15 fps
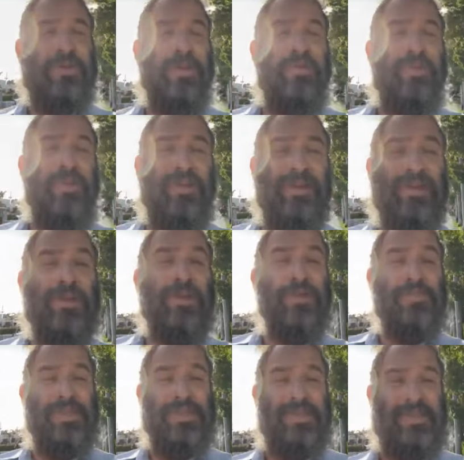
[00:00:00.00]
for communal
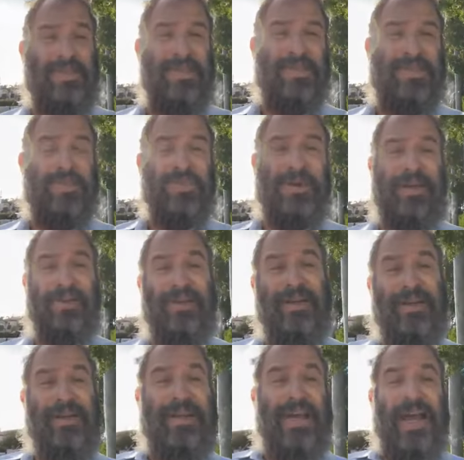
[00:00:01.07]
kumzitzes, where
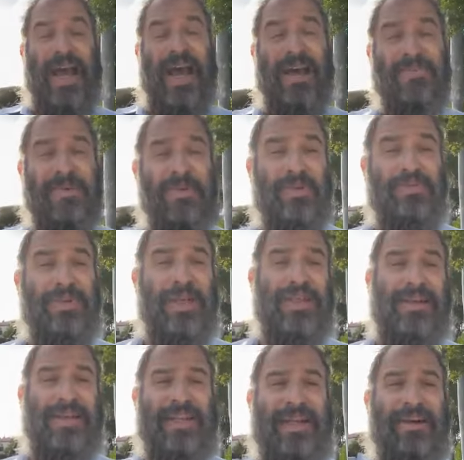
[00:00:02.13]
Avi would play
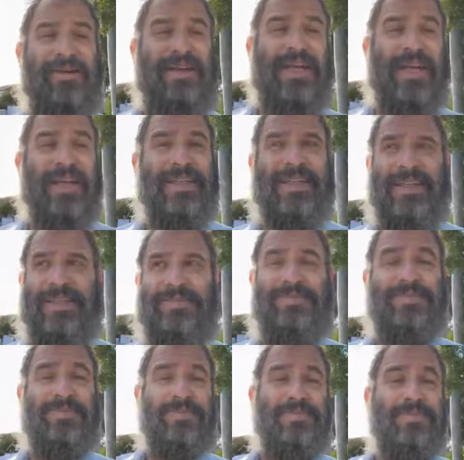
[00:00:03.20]
the clarinet
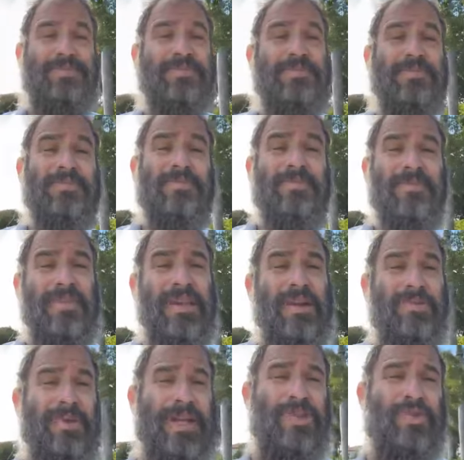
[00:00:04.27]
and
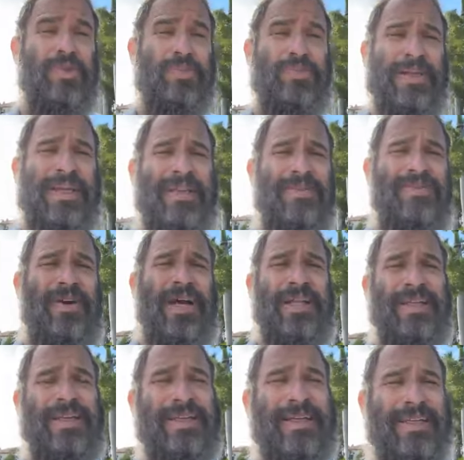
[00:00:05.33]
Rachel will play the
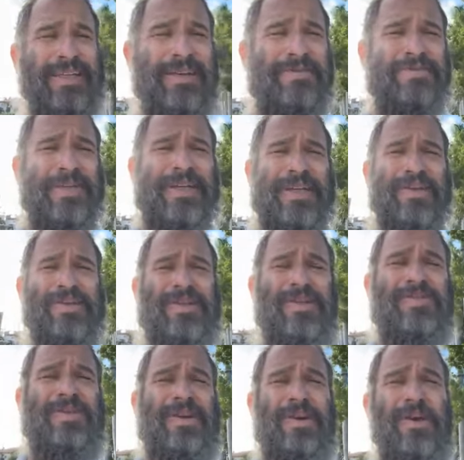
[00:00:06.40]
violin, and there are videos
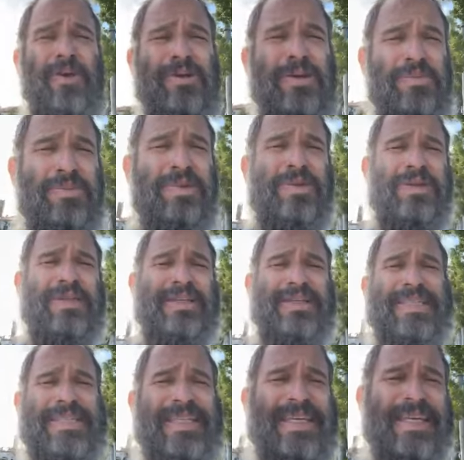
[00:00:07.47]
of the whole
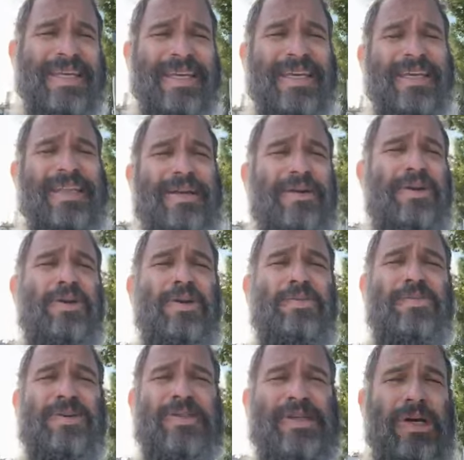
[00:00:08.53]
community singing in their
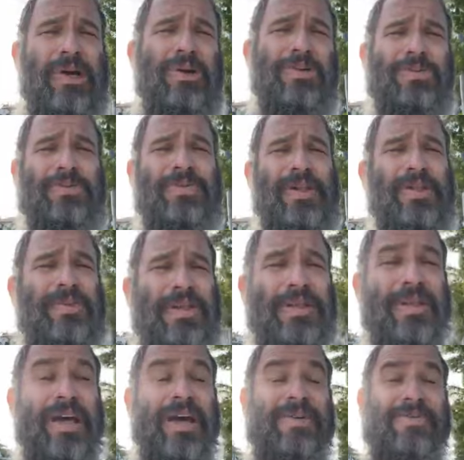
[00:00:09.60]
home. It was a home filled
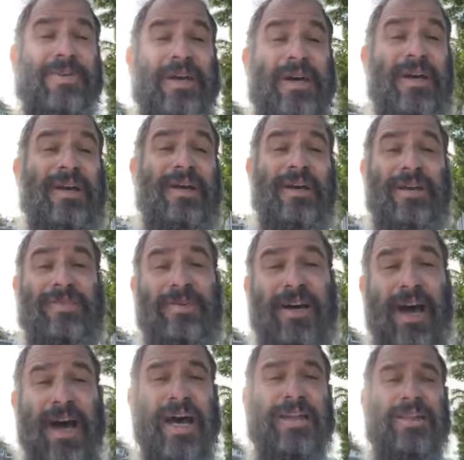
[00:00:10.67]
with love of
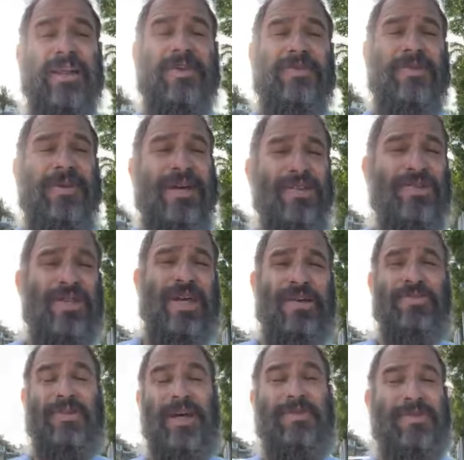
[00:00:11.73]
God, love of
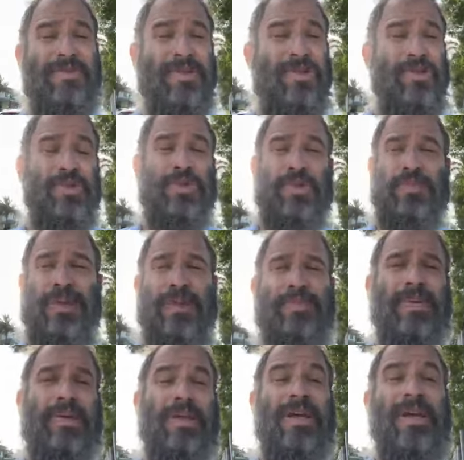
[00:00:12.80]
Hashem, love of the Jewish
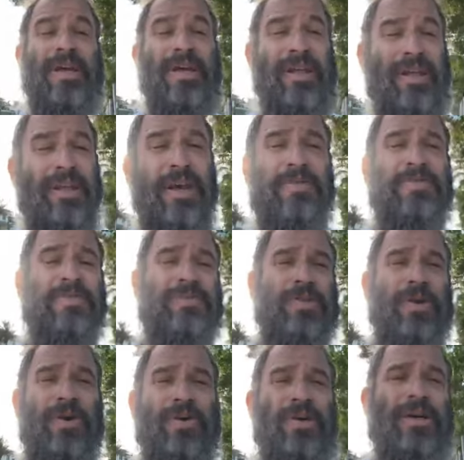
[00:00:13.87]
people, love of
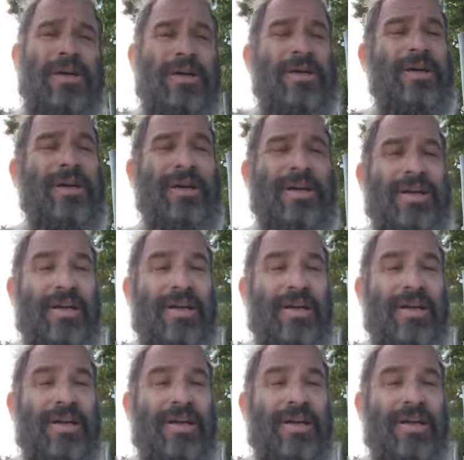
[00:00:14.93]
Torah,